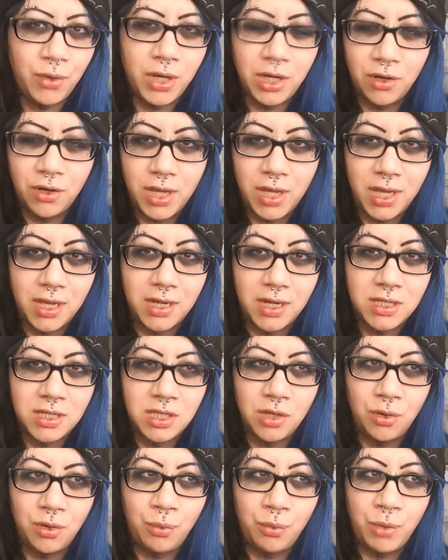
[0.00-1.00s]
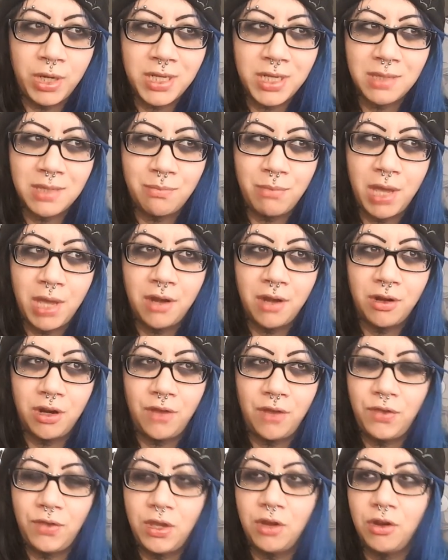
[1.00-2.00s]
and your kid. So what does it matter
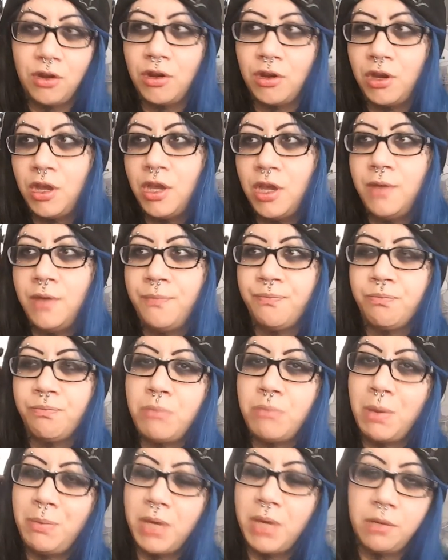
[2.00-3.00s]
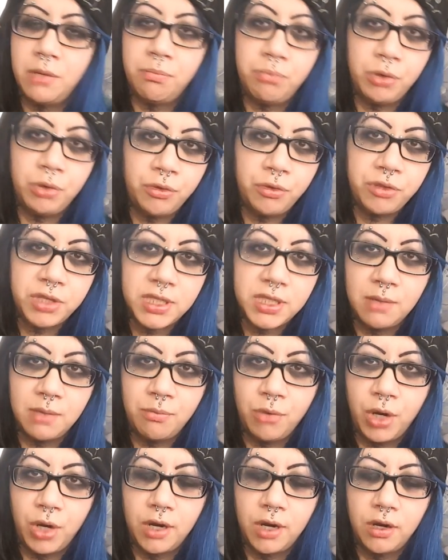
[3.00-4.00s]
if you're maybe in a booth
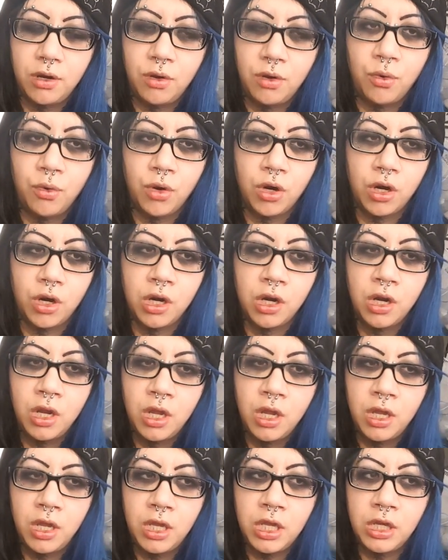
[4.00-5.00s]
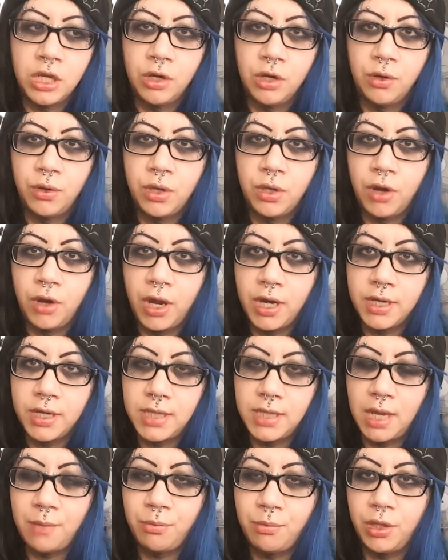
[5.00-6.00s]
somewhere, or, you know, you're at a
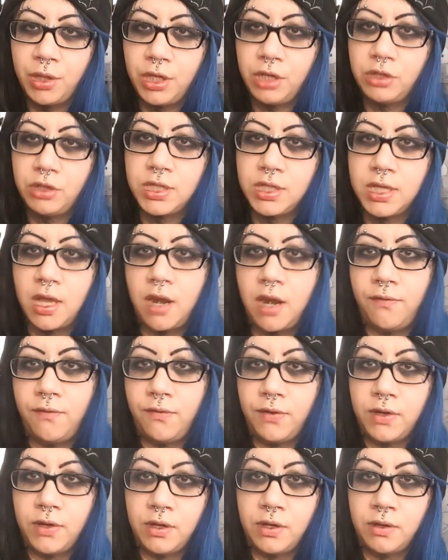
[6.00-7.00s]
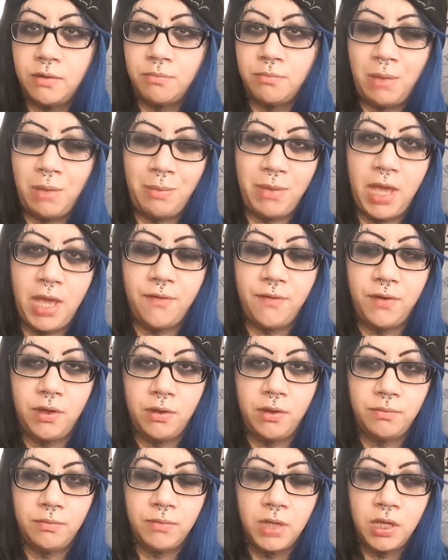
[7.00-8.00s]
table and you just kind of maybe have
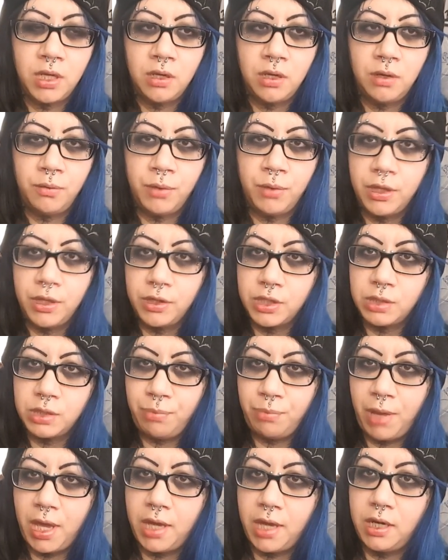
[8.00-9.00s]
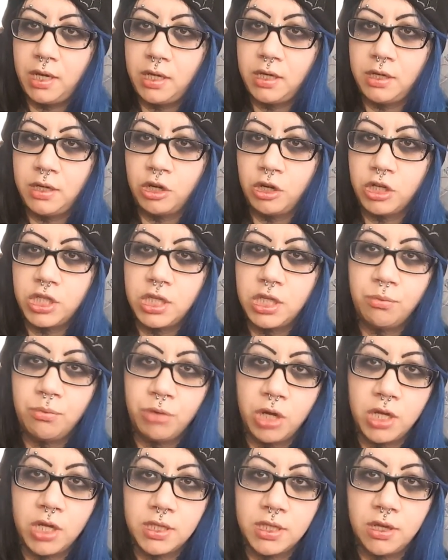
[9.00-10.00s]
a one of those padded nursing
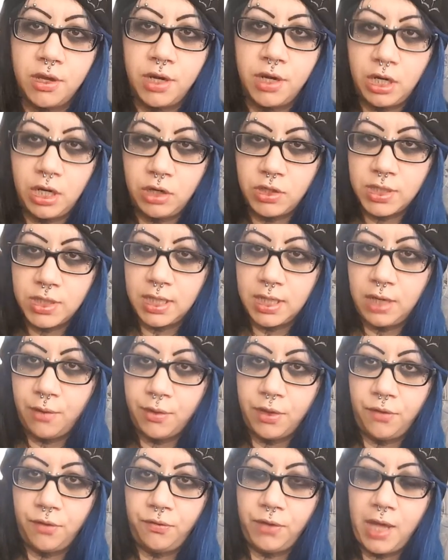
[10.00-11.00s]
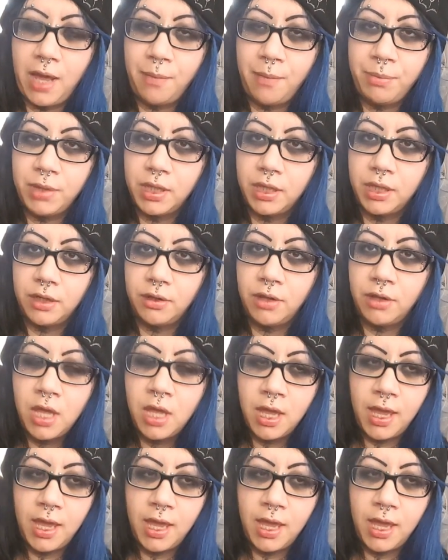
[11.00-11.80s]
bras on and you just lower the flap a little.